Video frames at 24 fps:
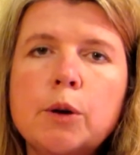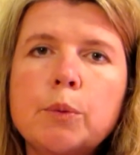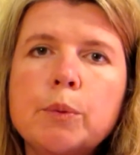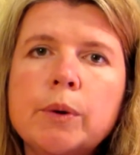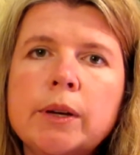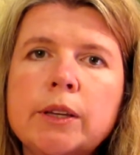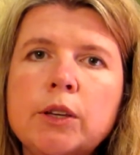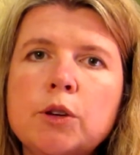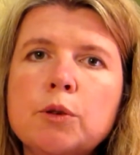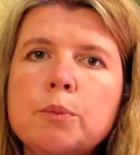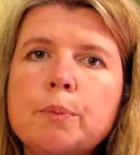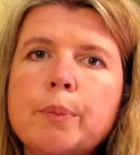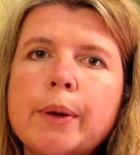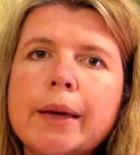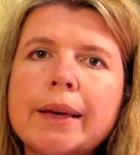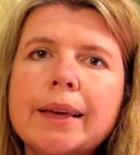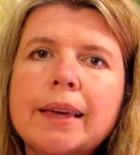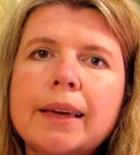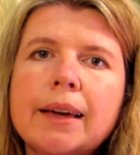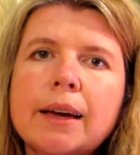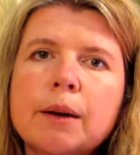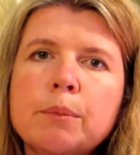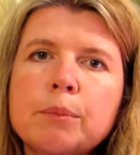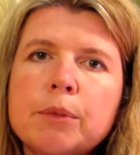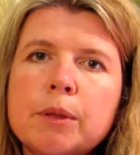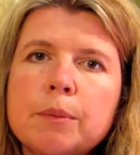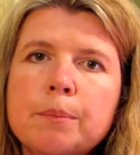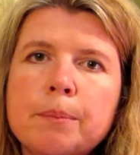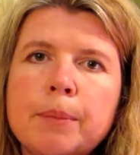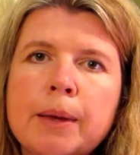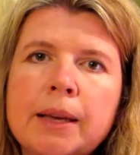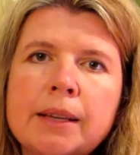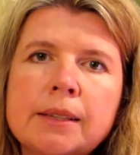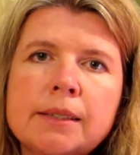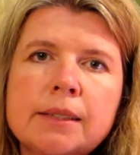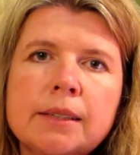where you're picking up the
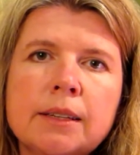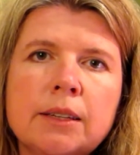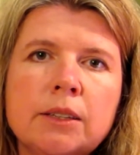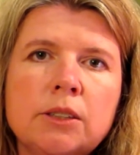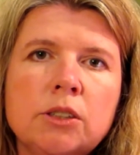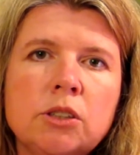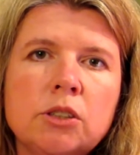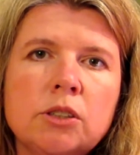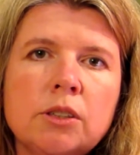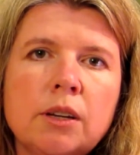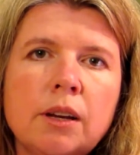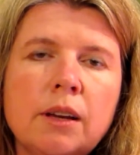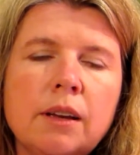message